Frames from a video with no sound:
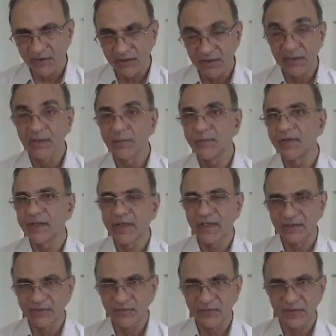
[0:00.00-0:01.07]
ligament
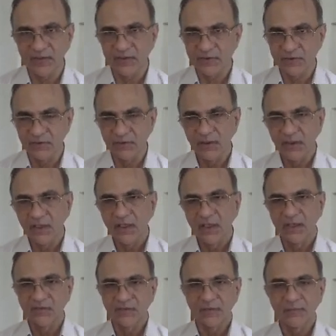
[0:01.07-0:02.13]
calcification,
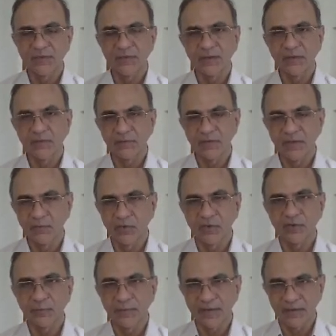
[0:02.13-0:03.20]
is something I want to
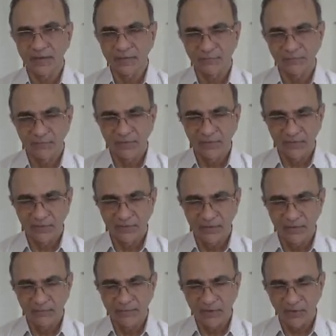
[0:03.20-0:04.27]
spend a
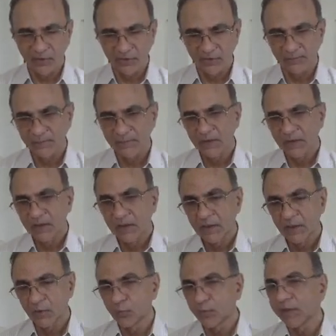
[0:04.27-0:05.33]
little bit on.
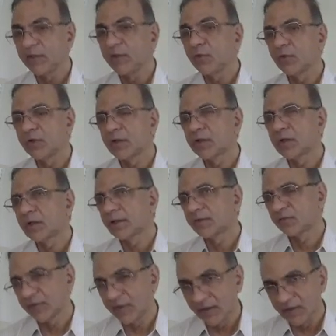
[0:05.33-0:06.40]
Now, when you
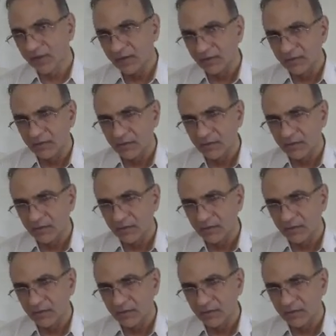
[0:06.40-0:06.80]
see